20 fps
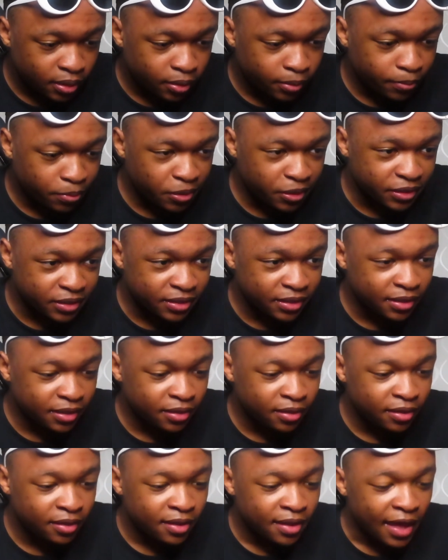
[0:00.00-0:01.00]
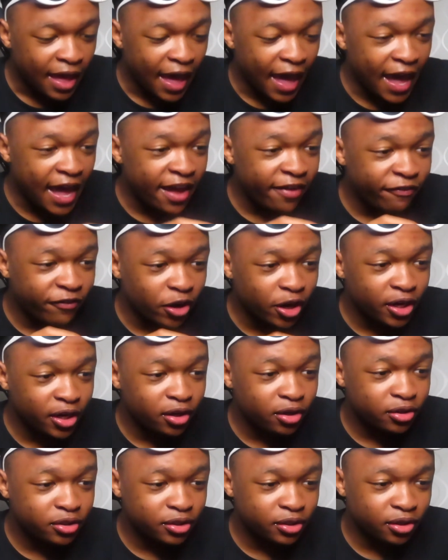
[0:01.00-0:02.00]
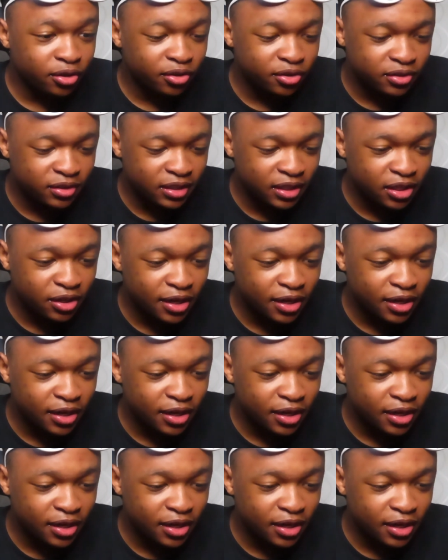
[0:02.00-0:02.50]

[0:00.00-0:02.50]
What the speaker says: Press add photos, you know what I'm saying?